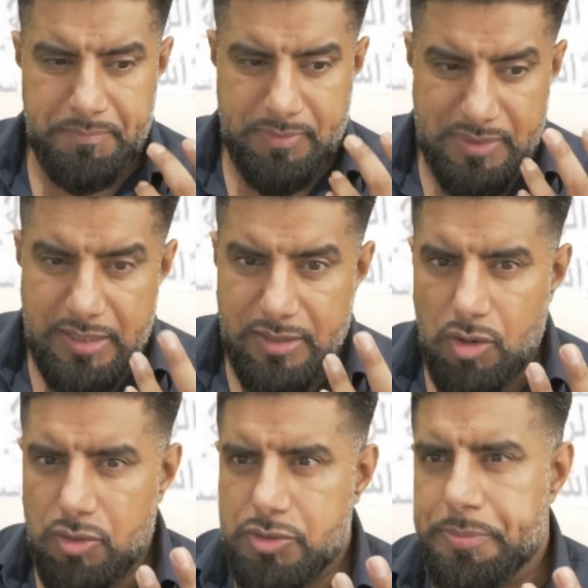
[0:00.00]
think
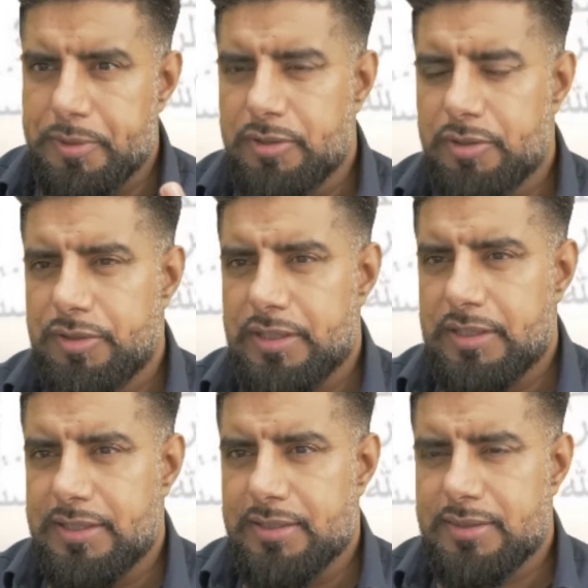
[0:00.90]

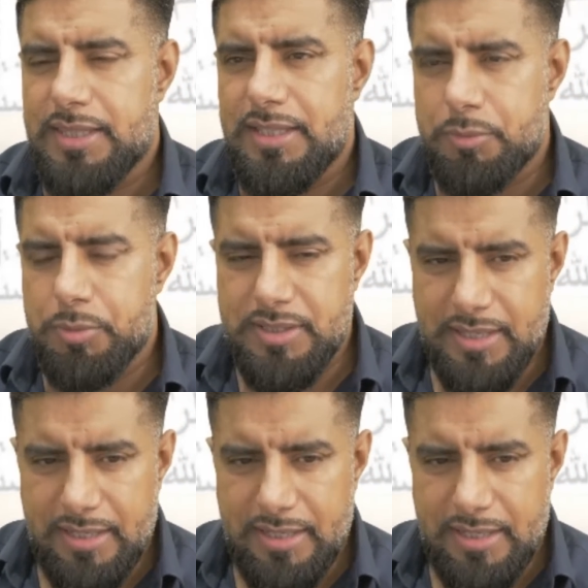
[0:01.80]
entrepreneurially, think with an